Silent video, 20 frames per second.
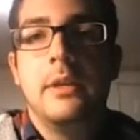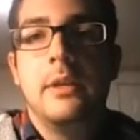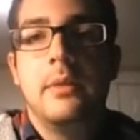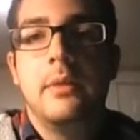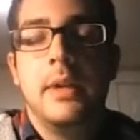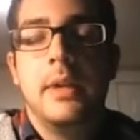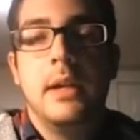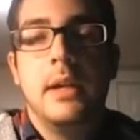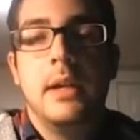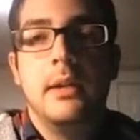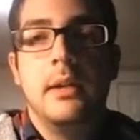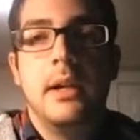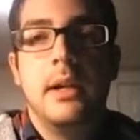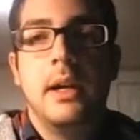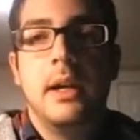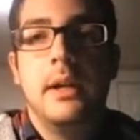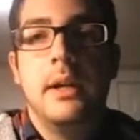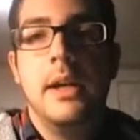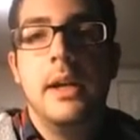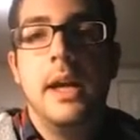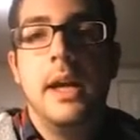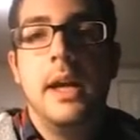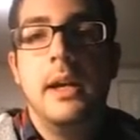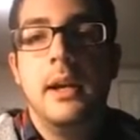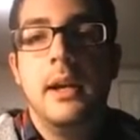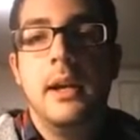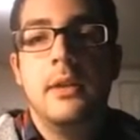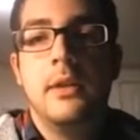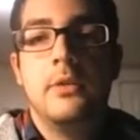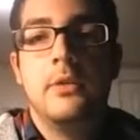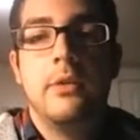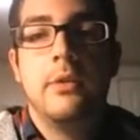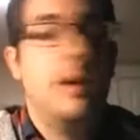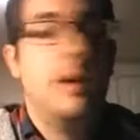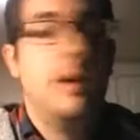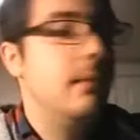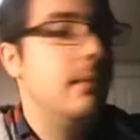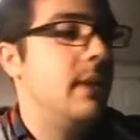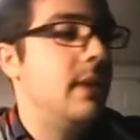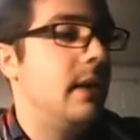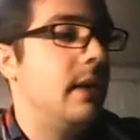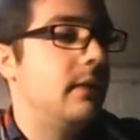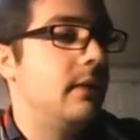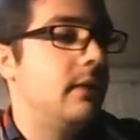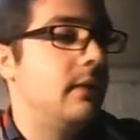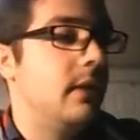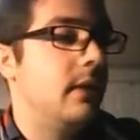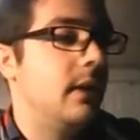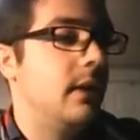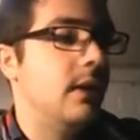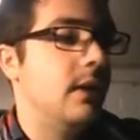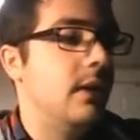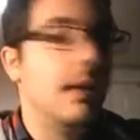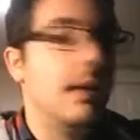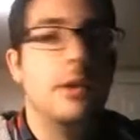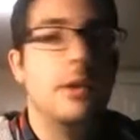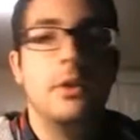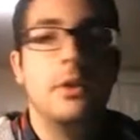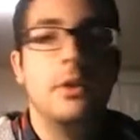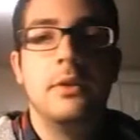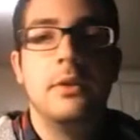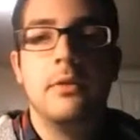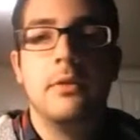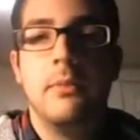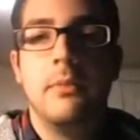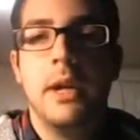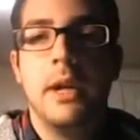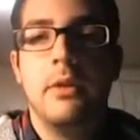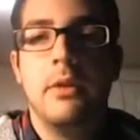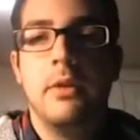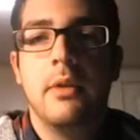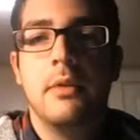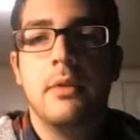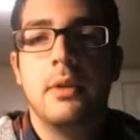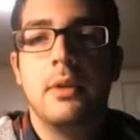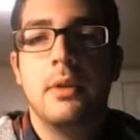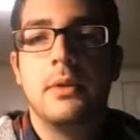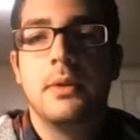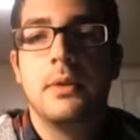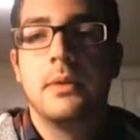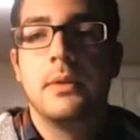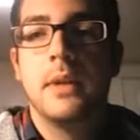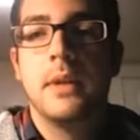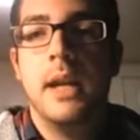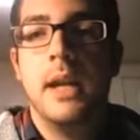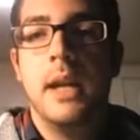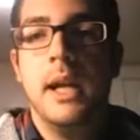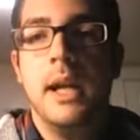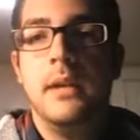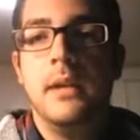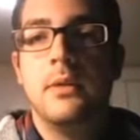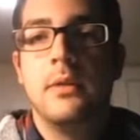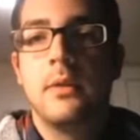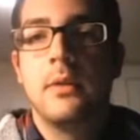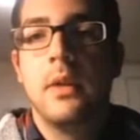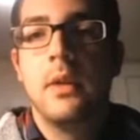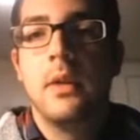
So we got Yahenni and SRAM as legends from Aether Revolt. It's got haste.